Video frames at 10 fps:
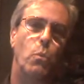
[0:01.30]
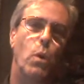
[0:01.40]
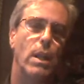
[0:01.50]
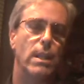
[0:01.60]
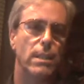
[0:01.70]

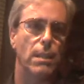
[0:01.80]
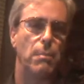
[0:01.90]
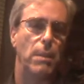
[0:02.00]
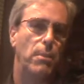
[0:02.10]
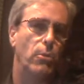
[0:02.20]
What is
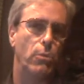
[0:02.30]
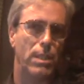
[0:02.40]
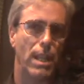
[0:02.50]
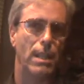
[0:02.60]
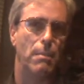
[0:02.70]
it people
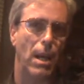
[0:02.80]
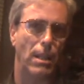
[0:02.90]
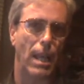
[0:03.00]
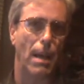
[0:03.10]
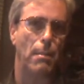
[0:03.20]
resent
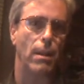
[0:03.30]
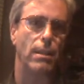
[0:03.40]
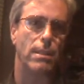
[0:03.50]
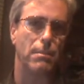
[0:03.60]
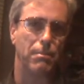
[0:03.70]
about
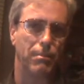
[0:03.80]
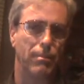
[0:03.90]
capitalism?